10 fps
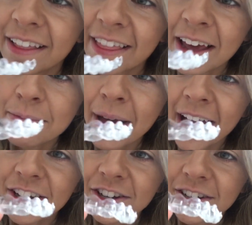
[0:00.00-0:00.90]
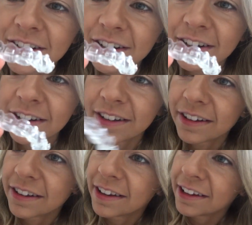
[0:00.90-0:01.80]
they match
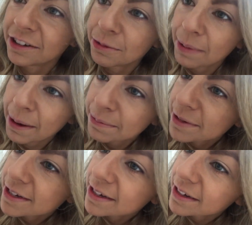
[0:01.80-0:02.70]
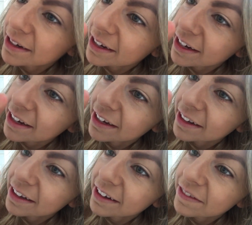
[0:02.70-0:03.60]
the little bumps
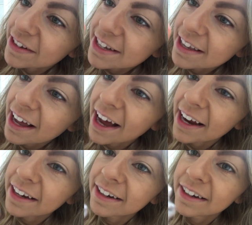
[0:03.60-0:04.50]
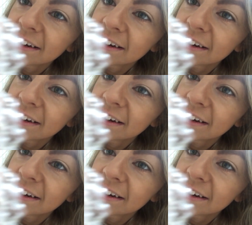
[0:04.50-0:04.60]
in the Invisalign.